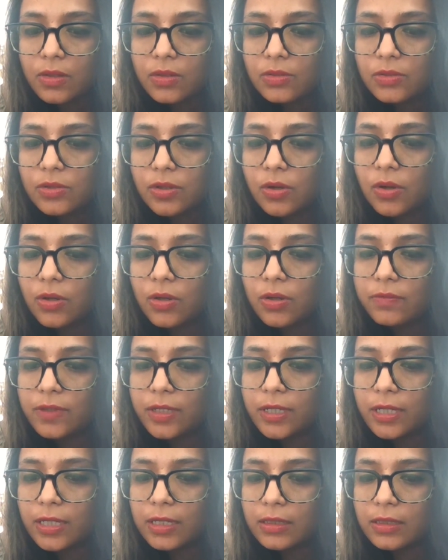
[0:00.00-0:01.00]
Song of
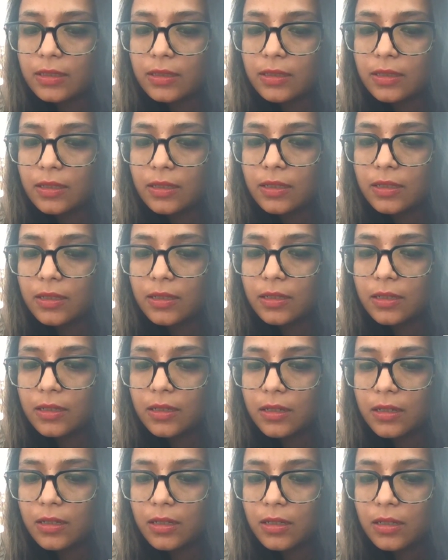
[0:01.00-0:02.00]
the ether,
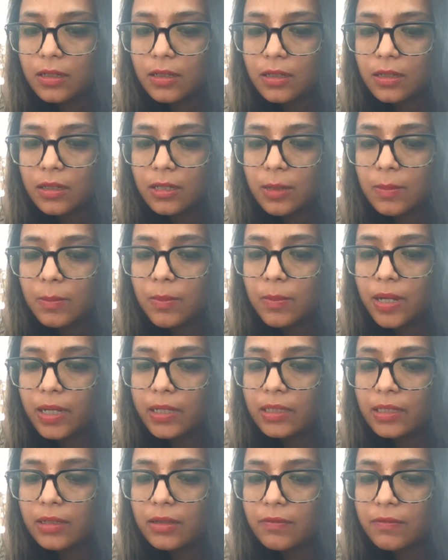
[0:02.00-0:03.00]

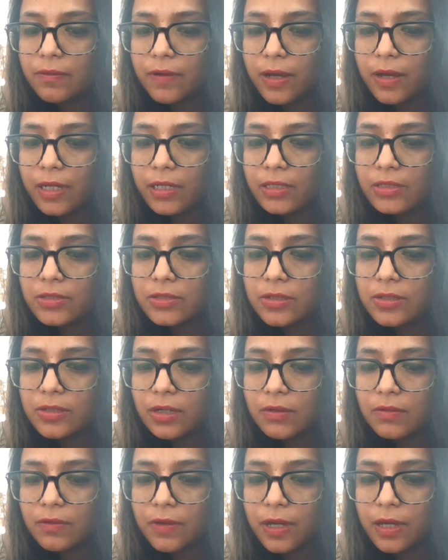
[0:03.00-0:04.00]
combine in a fine
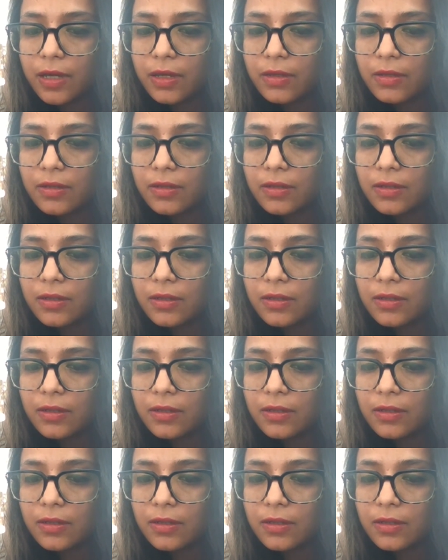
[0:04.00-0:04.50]
string of air.